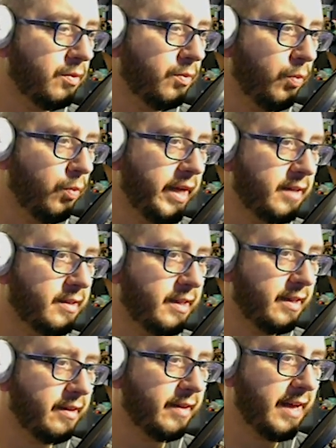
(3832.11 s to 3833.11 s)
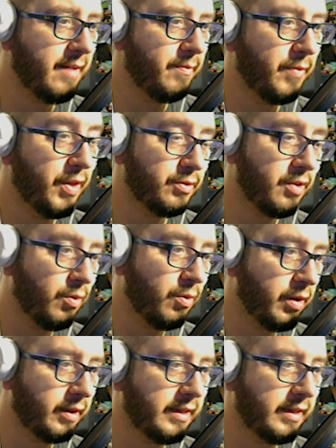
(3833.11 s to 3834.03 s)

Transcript: we can see that those all work.